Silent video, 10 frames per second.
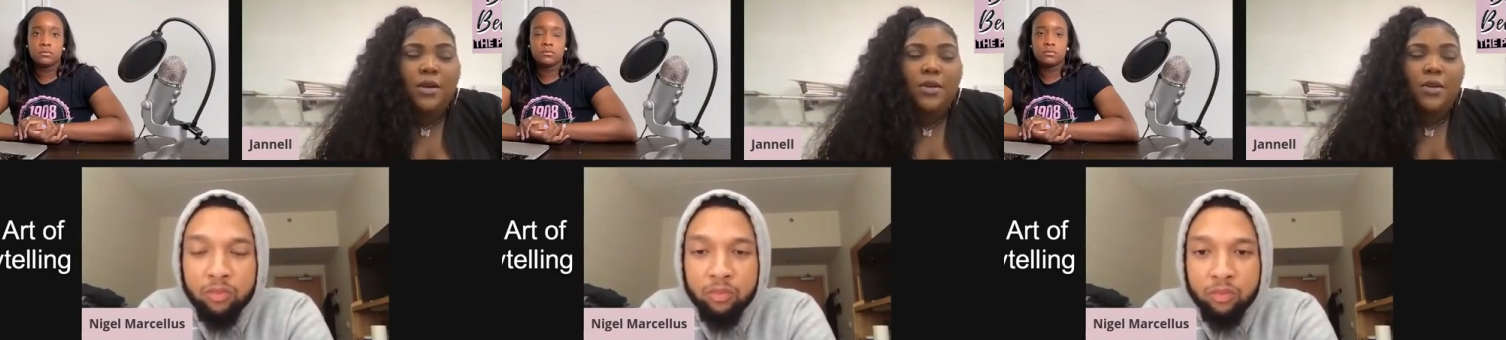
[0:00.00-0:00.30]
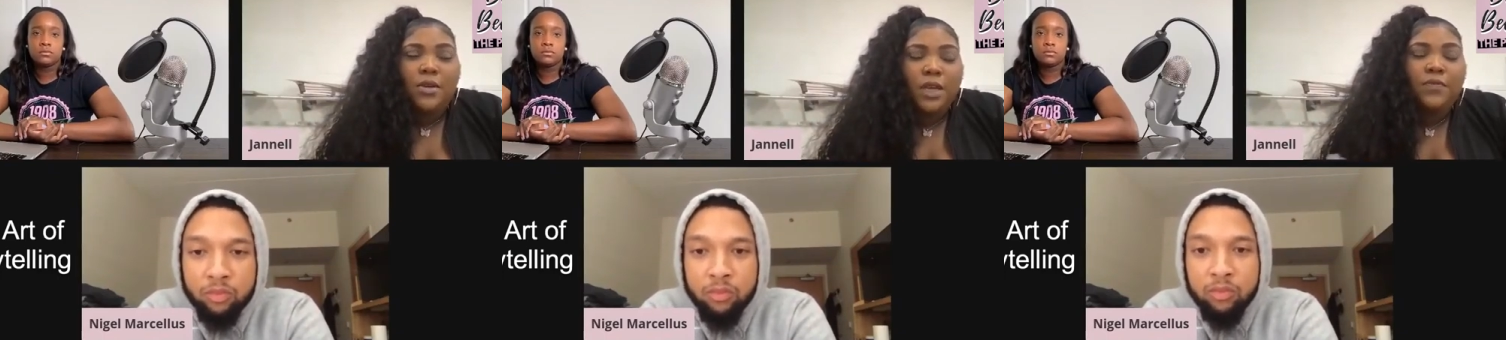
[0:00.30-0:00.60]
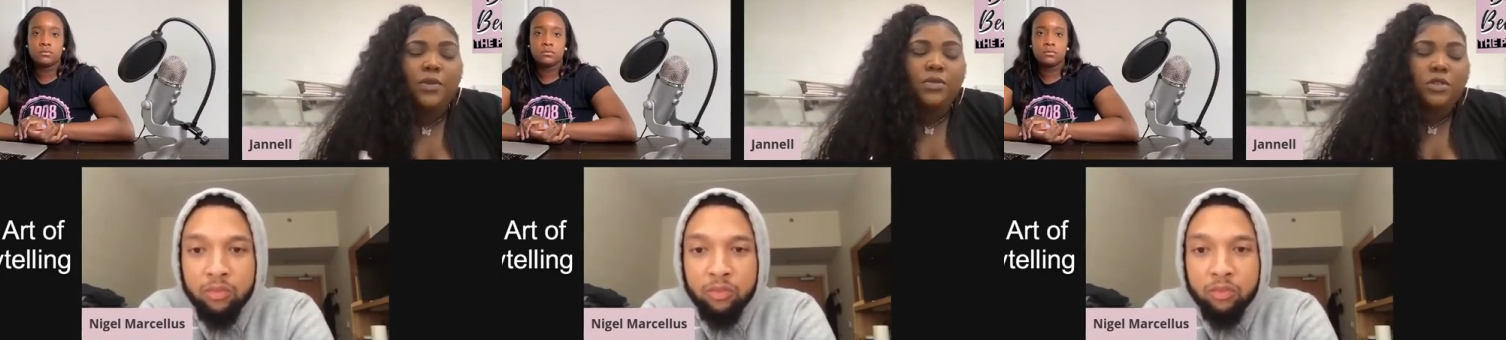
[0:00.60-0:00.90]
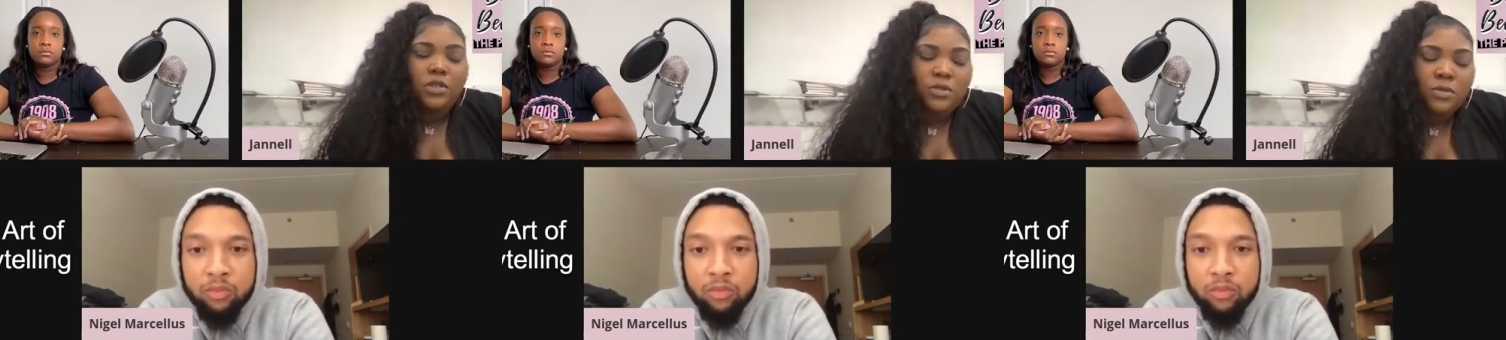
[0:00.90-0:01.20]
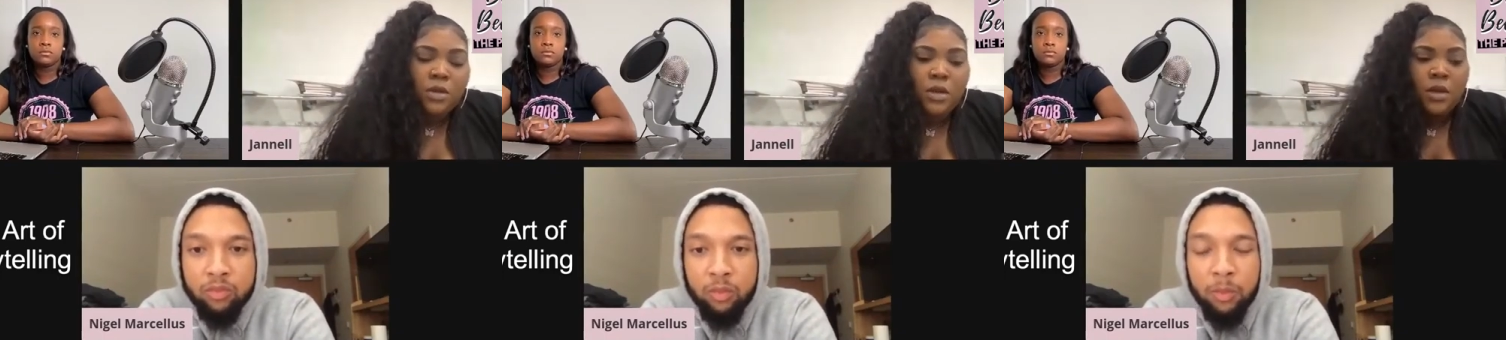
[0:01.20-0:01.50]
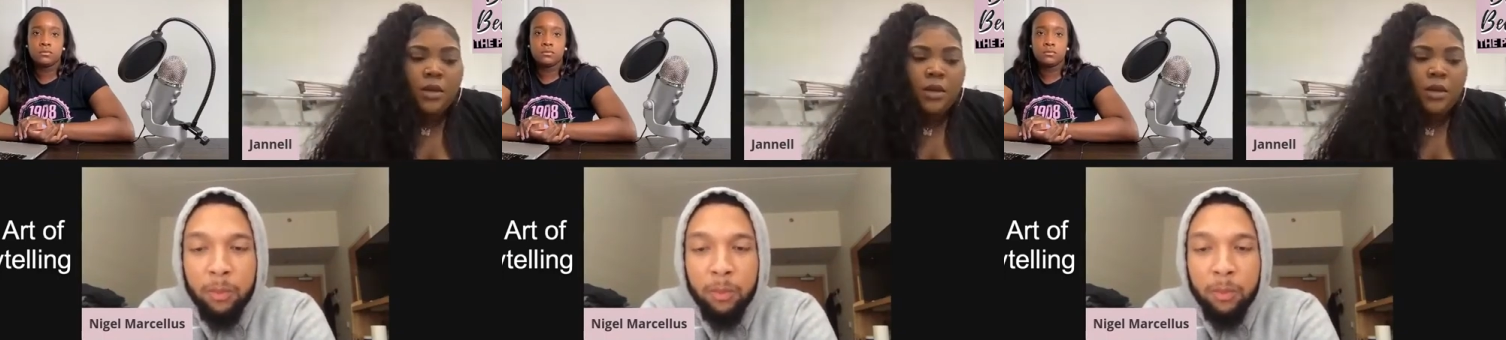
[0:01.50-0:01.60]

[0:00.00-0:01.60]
Speaker 1: know, influence you.